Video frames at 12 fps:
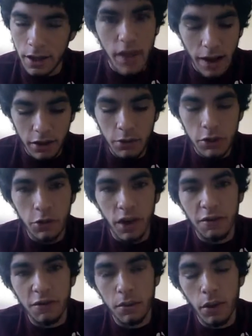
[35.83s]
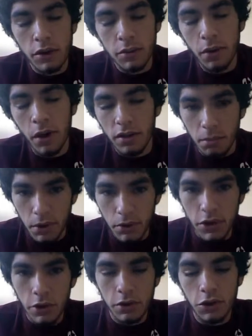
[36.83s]
The acting was great for the most part, the
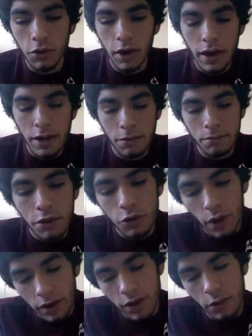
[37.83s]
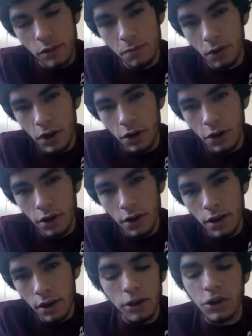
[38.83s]
music was great, the directing was pretty
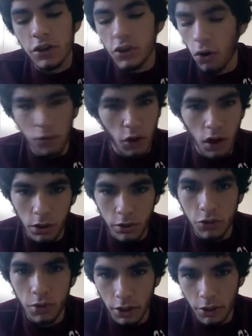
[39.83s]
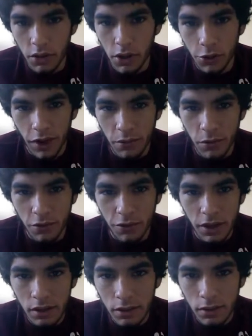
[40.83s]
good, and just overall it was a really, really great
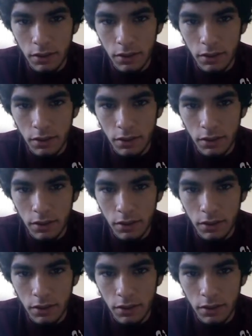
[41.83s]
movie.